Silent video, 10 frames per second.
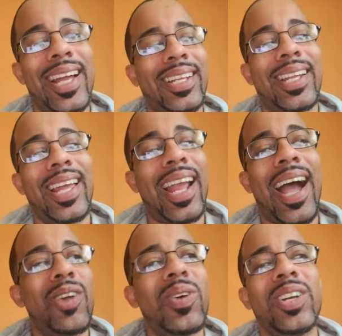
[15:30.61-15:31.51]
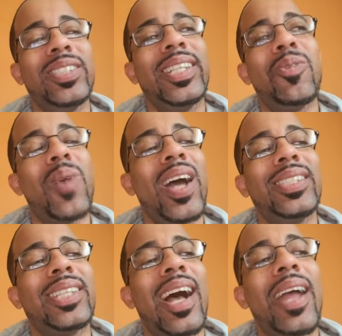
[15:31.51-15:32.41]
Like, like I don't understand
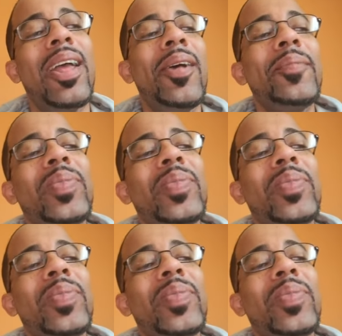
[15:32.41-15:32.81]
why this guy,